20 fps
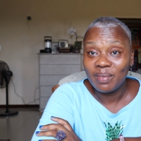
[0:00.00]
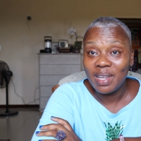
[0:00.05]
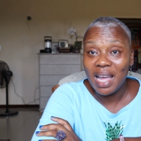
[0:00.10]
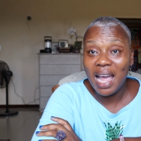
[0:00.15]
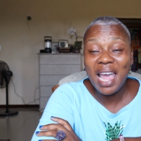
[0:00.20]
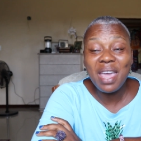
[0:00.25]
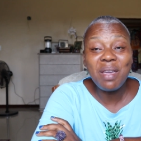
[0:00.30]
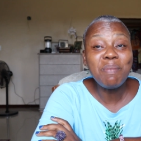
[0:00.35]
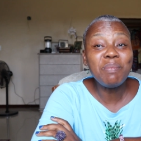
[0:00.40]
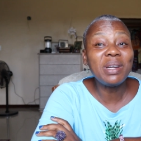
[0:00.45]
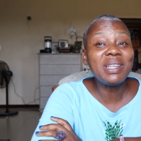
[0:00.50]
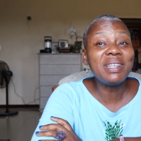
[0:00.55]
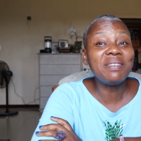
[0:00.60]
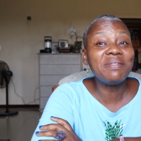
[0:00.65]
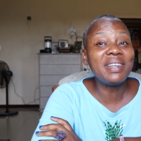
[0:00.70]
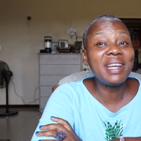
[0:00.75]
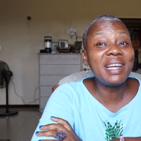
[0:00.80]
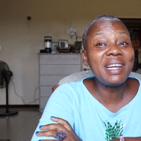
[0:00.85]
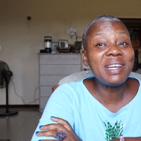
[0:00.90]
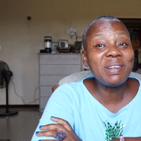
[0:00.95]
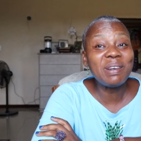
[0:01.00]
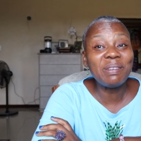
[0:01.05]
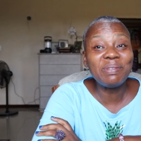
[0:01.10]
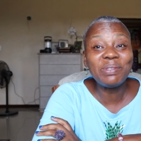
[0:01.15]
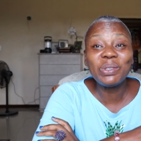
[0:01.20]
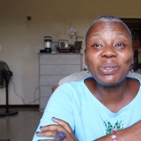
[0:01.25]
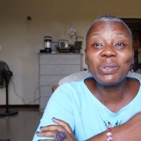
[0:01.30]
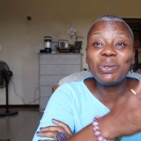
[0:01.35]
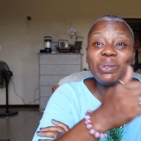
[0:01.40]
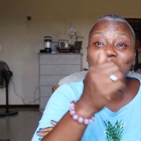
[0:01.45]
I am motivated
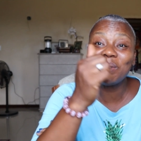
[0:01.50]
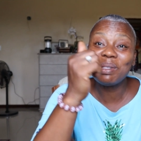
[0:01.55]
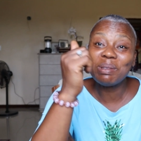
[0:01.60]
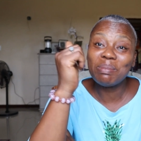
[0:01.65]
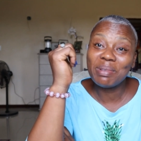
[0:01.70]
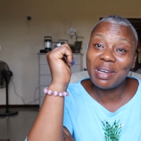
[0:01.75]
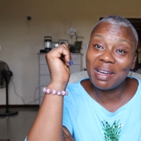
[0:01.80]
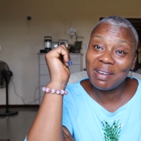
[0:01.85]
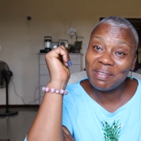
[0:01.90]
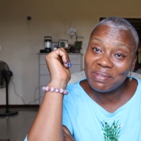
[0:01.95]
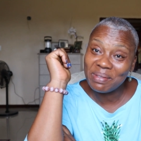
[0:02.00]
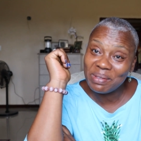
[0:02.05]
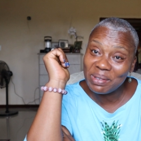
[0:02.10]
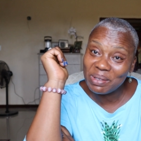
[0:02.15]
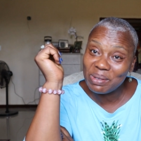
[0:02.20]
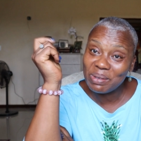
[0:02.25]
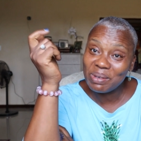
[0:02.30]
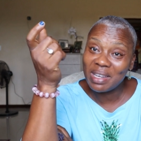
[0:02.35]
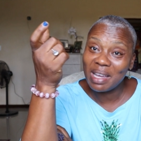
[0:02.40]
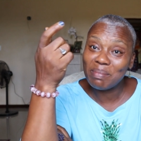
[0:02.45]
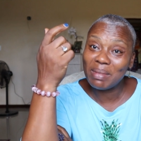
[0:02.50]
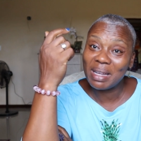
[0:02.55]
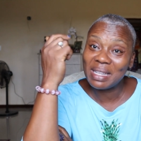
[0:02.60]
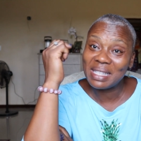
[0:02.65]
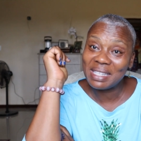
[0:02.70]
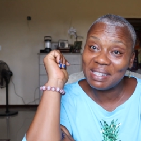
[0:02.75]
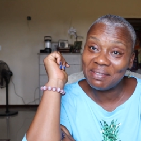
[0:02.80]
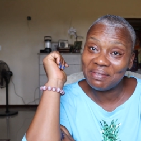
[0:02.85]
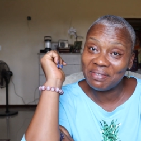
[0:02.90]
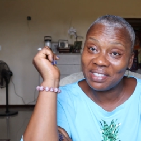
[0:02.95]
enough to go to the bathroom to go get
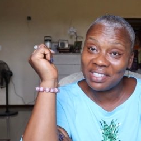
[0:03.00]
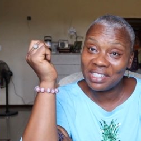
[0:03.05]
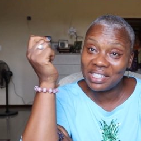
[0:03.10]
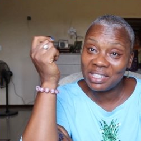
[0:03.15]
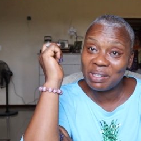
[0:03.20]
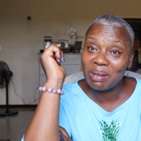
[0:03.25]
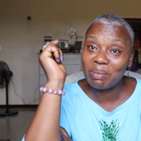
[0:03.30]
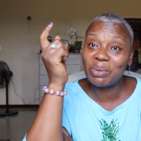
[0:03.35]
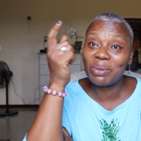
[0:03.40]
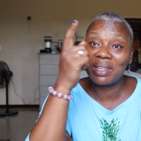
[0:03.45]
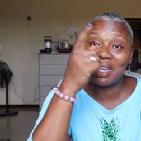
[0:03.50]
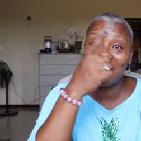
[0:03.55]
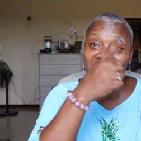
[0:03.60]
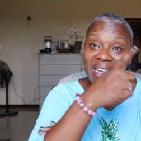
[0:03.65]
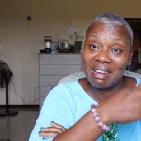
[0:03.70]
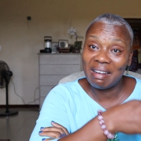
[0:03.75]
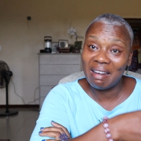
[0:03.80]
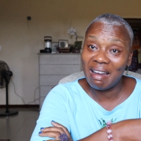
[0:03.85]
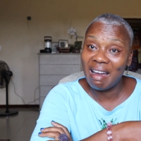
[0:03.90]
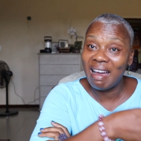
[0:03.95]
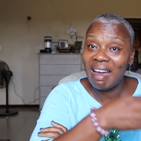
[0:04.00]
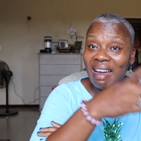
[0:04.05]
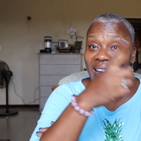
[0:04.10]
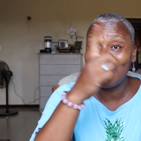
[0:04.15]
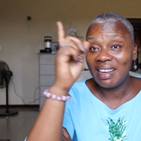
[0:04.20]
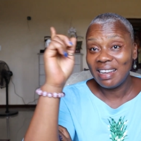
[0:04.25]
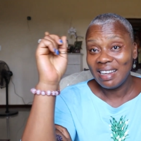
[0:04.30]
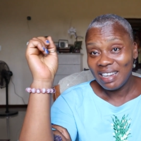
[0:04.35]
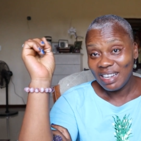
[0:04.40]
myself freshen up to get in car